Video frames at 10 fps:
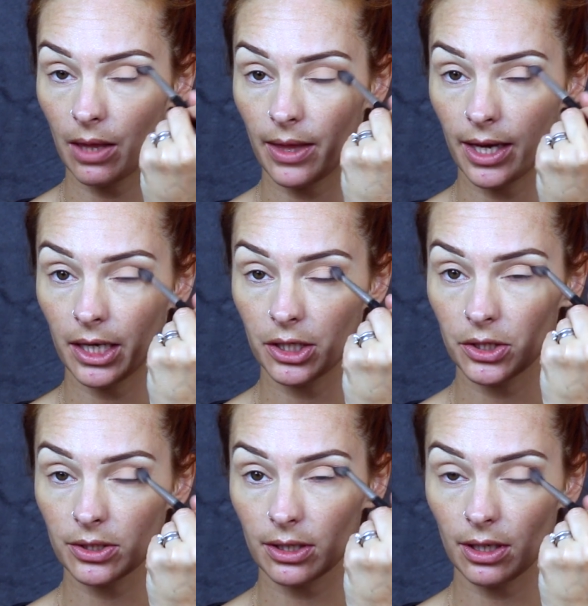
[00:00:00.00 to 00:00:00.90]
And then
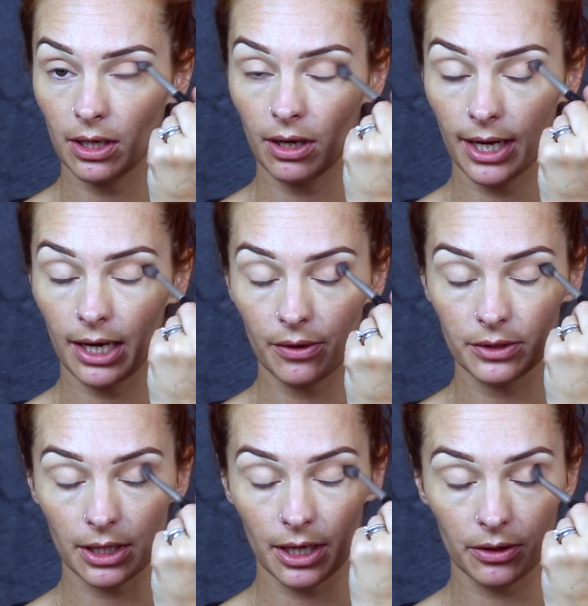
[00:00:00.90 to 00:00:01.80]
just light little
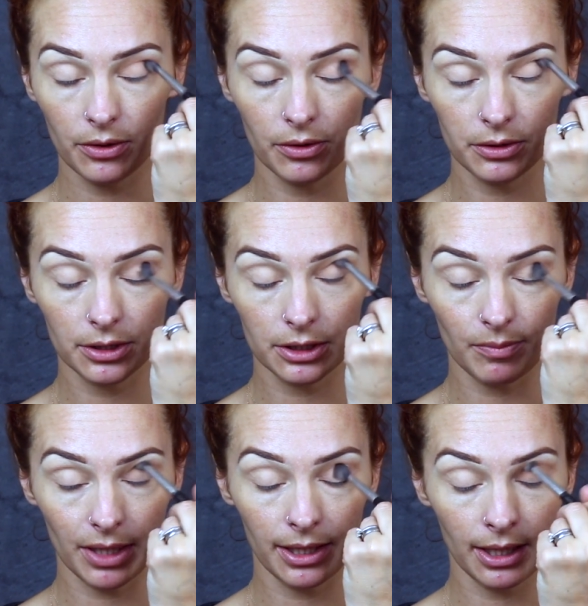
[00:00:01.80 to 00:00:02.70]
circles just to
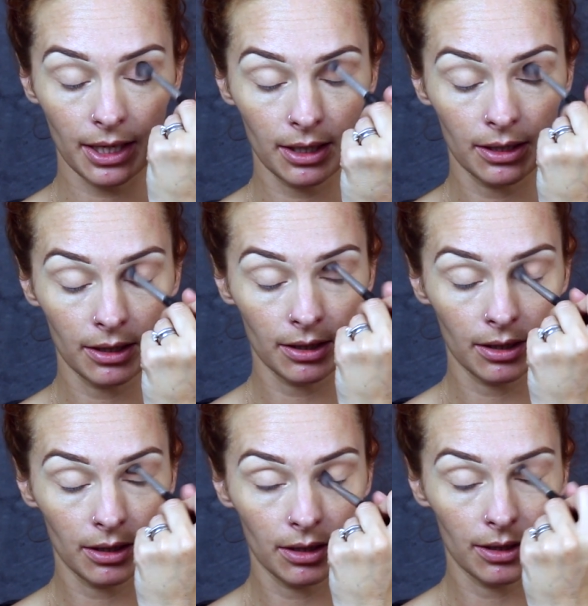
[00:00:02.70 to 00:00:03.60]
blend that
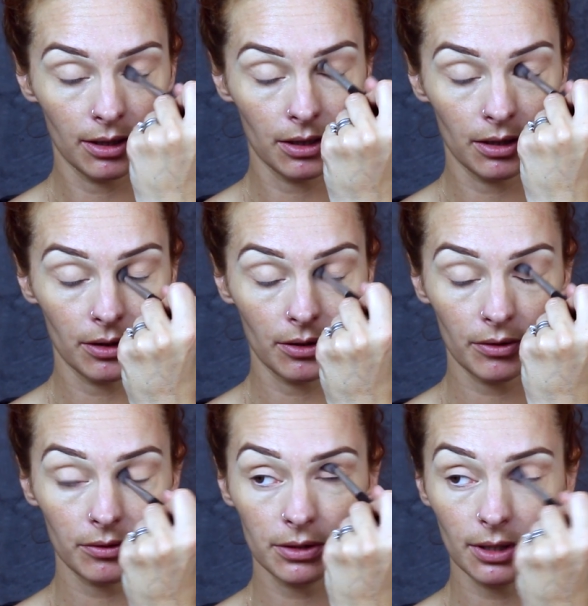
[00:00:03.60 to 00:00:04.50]

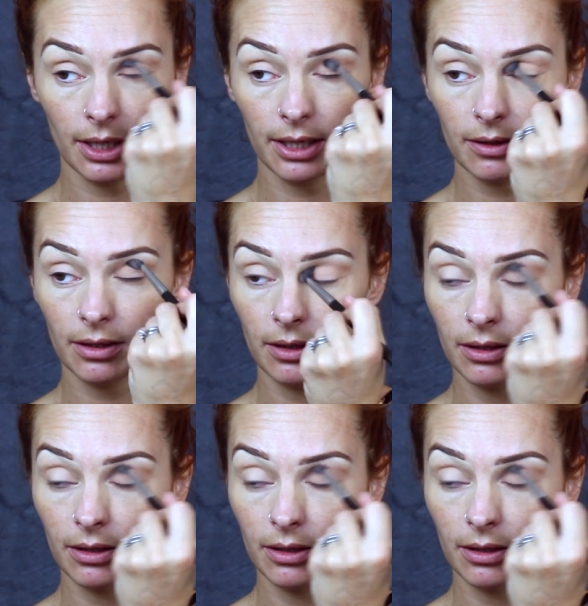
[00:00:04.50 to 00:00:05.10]
onto the lid.